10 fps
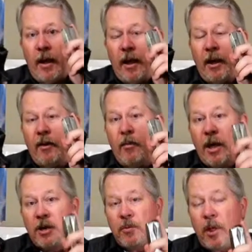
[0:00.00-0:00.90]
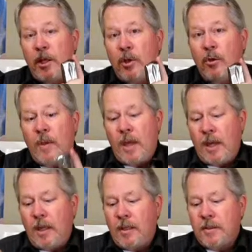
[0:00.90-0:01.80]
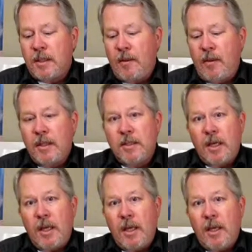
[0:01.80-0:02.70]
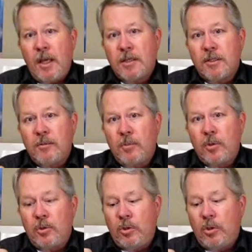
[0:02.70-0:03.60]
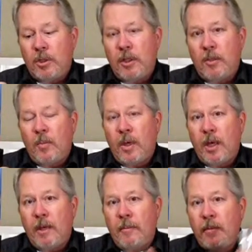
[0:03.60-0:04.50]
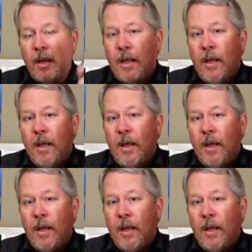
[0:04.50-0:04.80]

and the best way to do that is, this gun has a protrusion at the bottom.